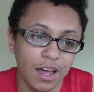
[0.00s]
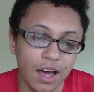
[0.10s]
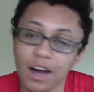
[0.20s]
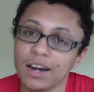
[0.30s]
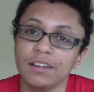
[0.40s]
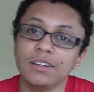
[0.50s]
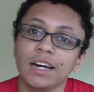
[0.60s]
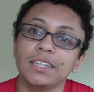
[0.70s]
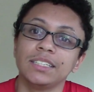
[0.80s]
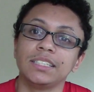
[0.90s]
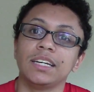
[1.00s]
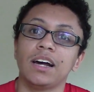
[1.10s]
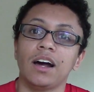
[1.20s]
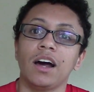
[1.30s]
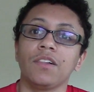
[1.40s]
Alright guys,
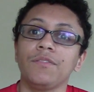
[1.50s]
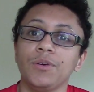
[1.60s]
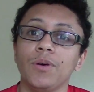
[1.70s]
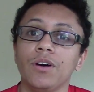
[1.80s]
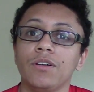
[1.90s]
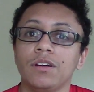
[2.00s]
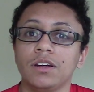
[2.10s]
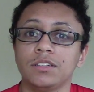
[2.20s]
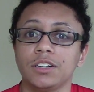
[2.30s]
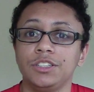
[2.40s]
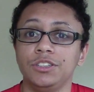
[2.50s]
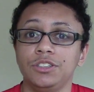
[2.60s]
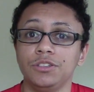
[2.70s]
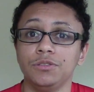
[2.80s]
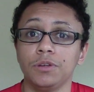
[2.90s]
I love you all. I'll talk to you
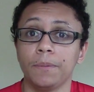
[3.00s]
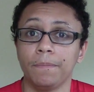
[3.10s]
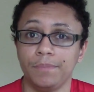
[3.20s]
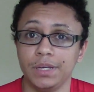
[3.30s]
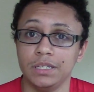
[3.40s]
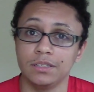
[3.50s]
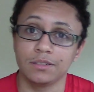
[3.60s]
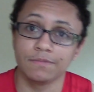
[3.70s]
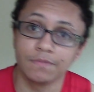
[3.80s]
soon. Peace.